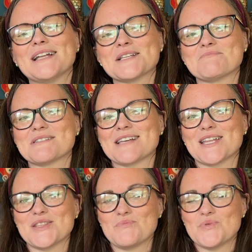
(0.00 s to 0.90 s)
that's
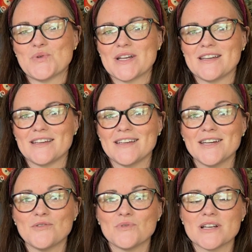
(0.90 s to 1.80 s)
beside the point.
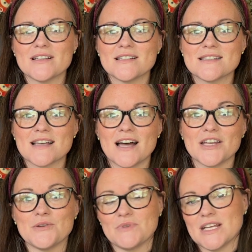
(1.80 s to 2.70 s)
It was a
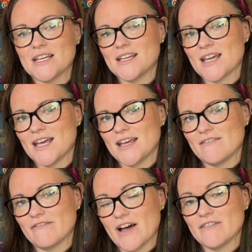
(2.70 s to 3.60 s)
unique
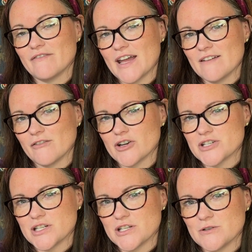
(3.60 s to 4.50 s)
and fun favor
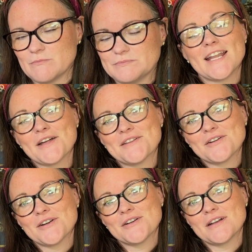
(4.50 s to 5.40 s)
to do.
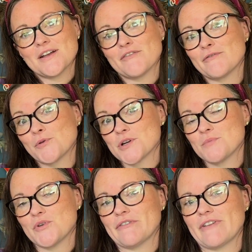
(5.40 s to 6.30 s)
Another
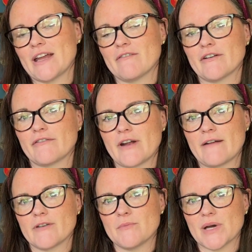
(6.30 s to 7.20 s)
affordable favor for
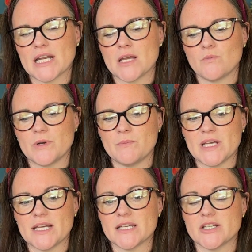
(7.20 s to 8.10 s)
everybody would
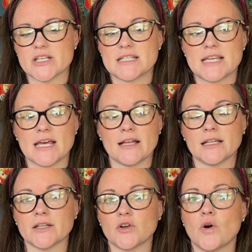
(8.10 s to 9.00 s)
be to just get a
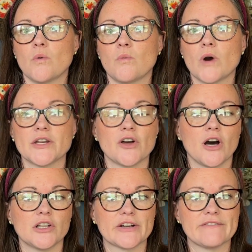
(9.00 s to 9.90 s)
little
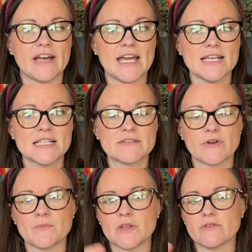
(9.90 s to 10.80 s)
$1 vase
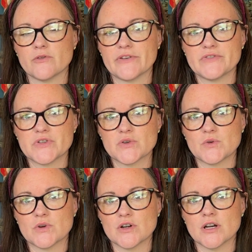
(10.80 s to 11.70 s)
from the thrift
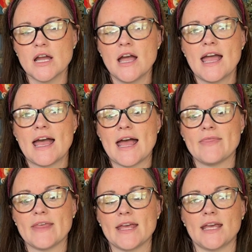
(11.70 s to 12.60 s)
store,
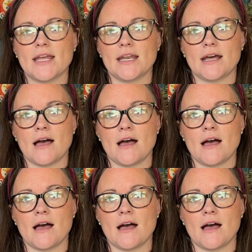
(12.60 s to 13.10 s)
and then